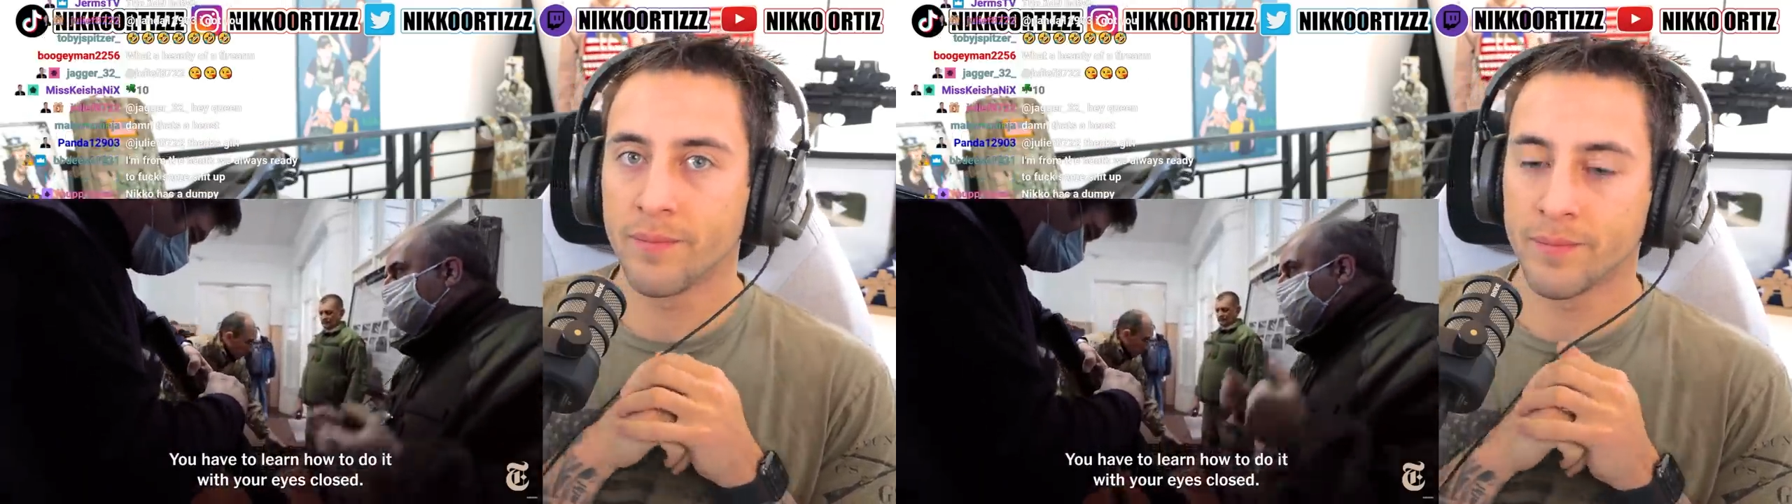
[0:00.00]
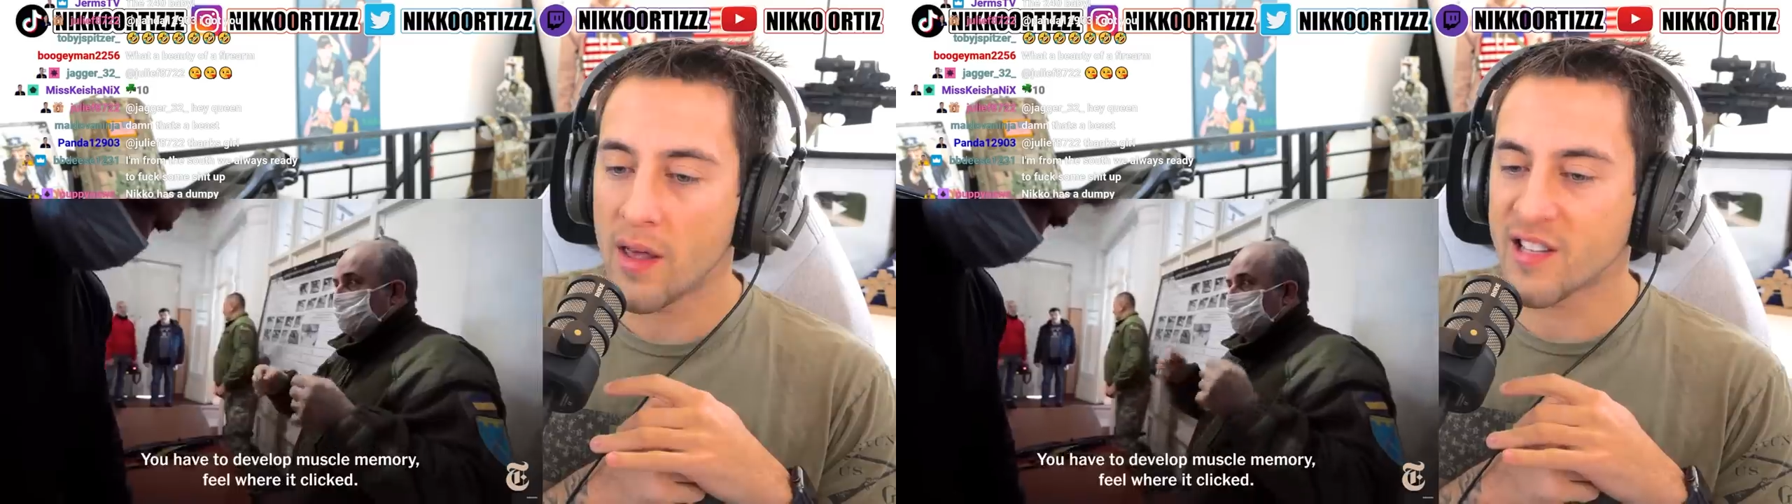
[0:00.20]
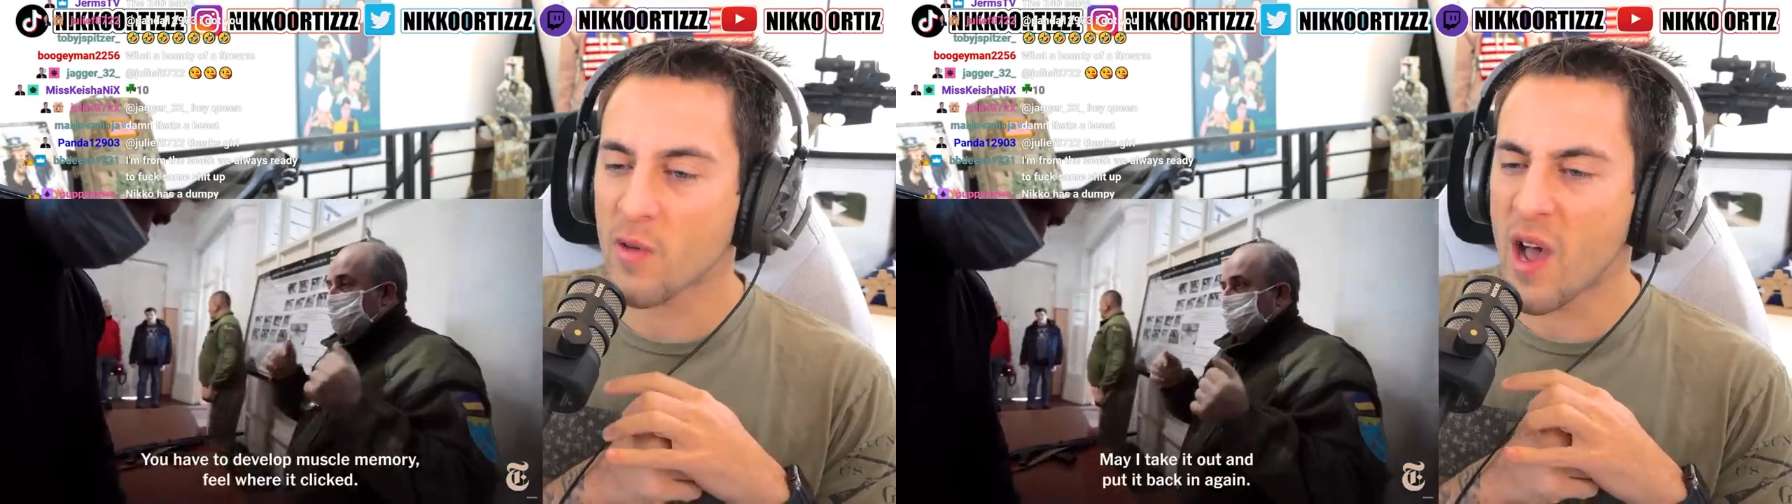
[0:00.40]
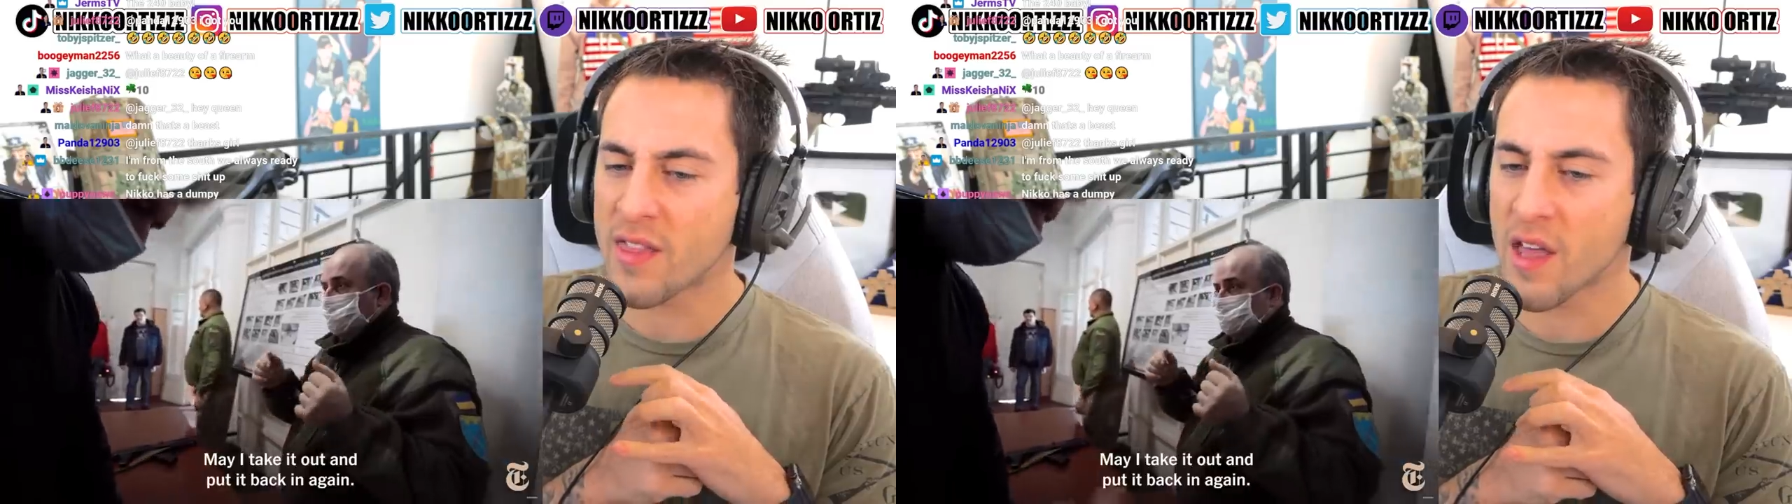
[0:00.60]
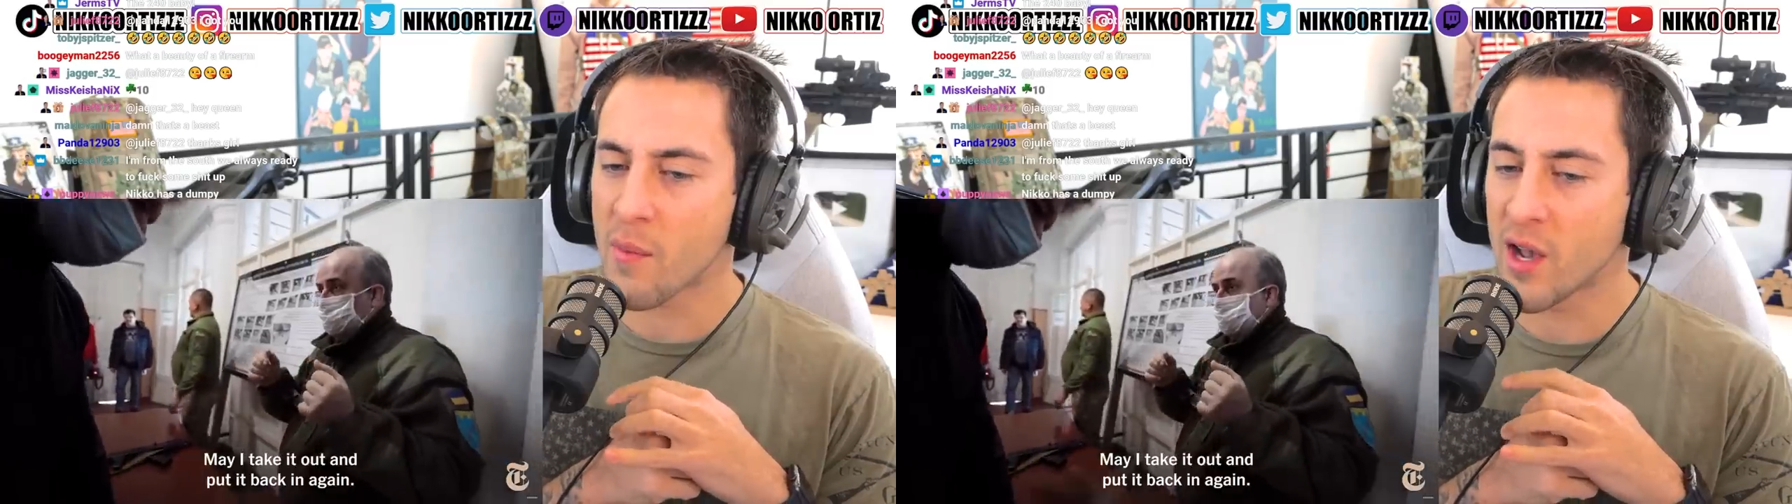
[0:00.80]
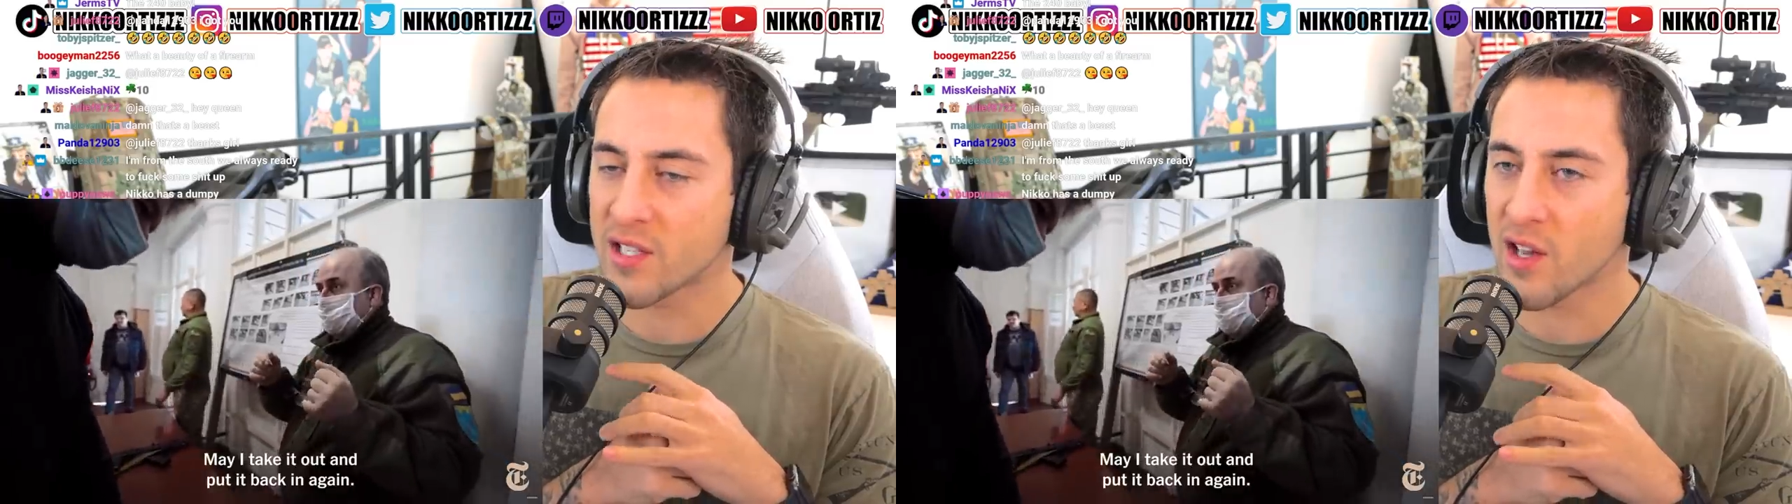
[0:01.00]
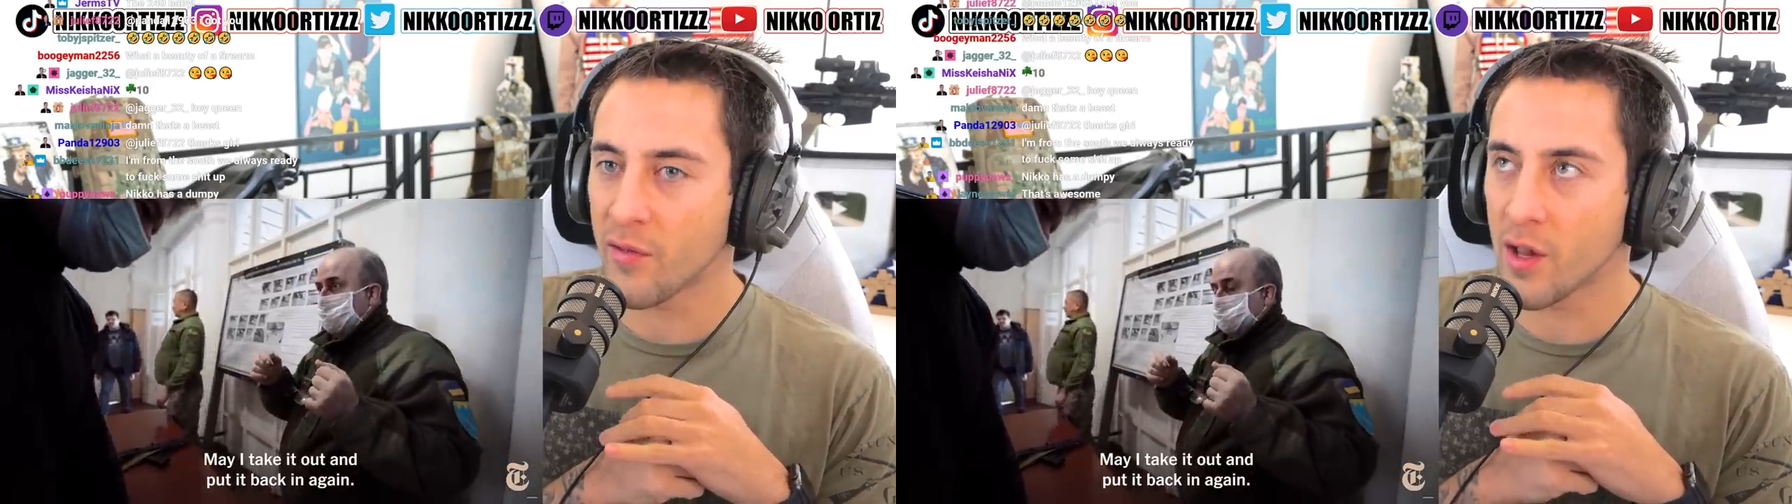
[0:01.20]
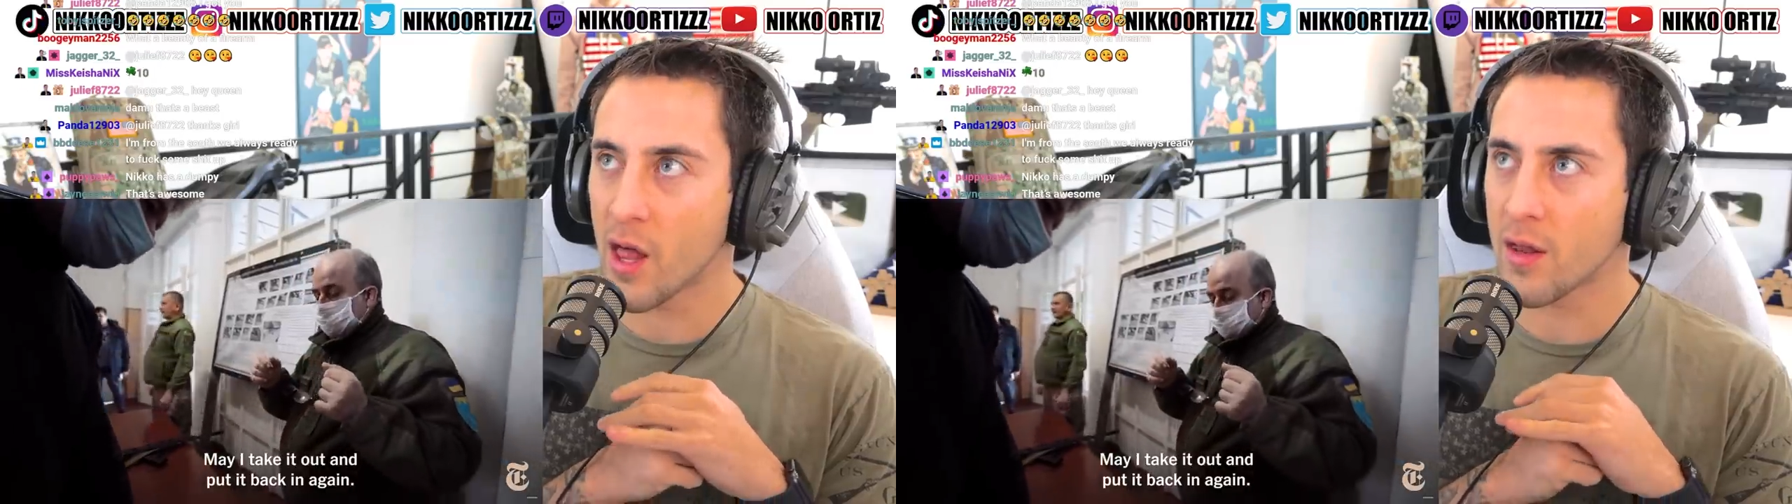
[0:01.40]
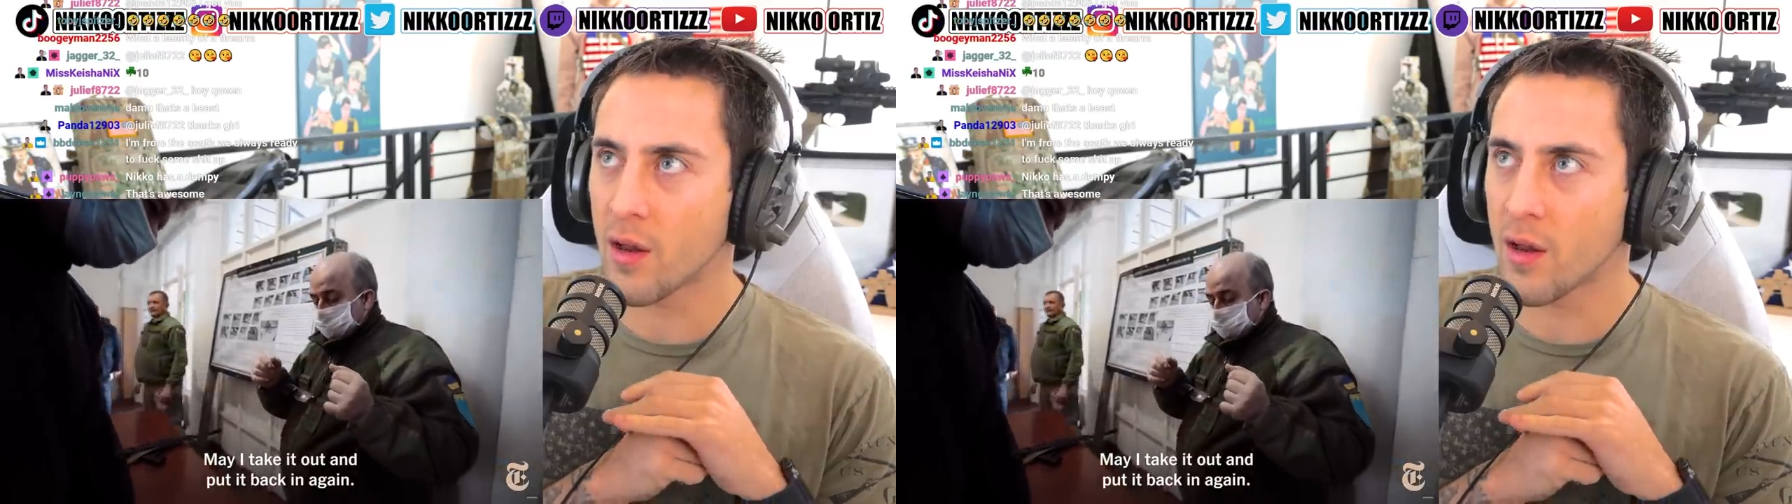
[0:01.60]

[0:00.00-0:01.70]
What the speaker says: And this is why I think myself and a lot of